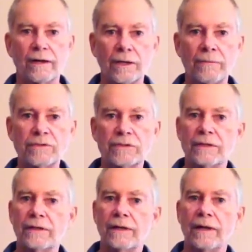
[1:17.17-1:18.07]
clubs
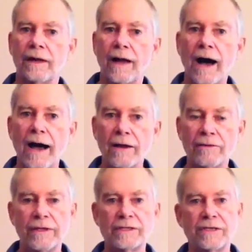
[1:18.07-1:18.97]

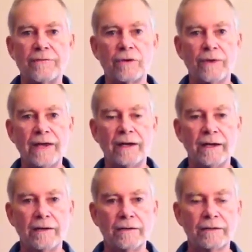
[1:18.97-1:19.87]
higher than a 7 or 8
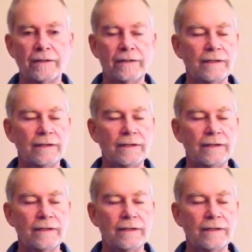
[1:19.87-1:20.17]
iron